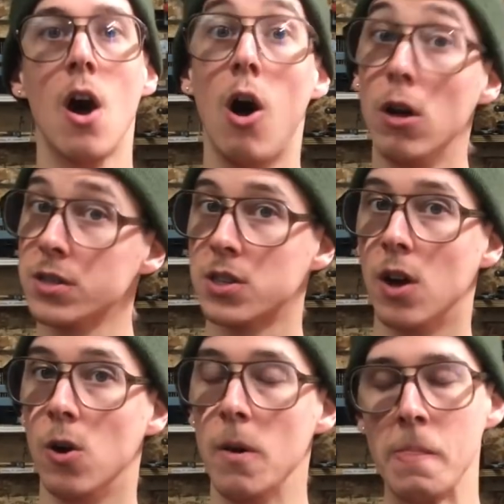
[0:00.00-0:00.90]

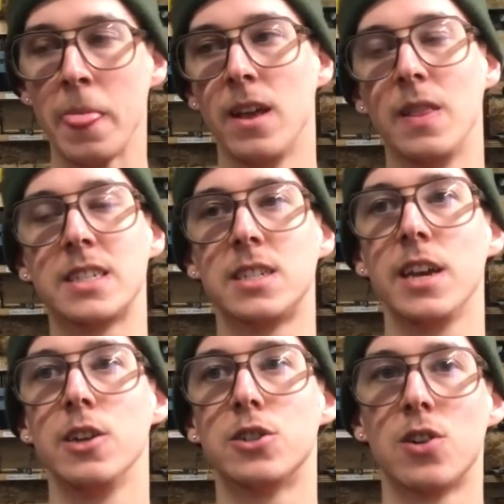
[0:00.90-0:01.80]
Also, let's
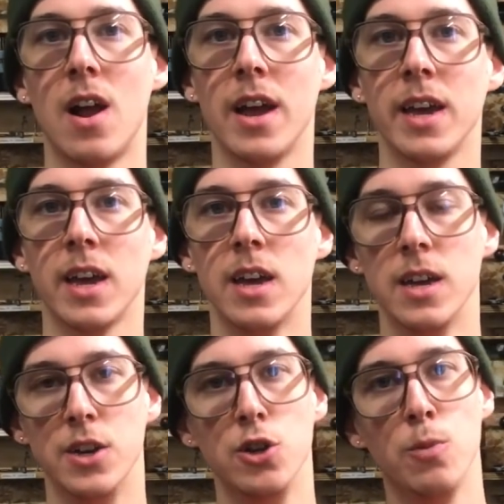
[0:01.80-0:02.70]
say you're trying
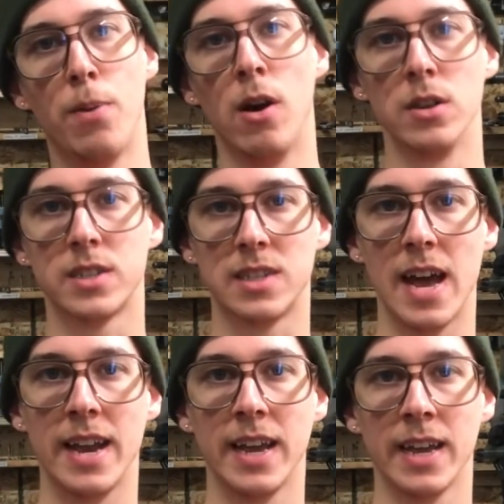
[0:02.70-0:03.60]
new pulse
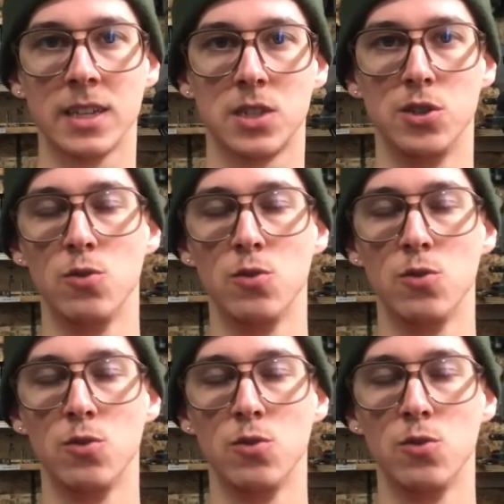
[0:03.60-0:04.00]
settings,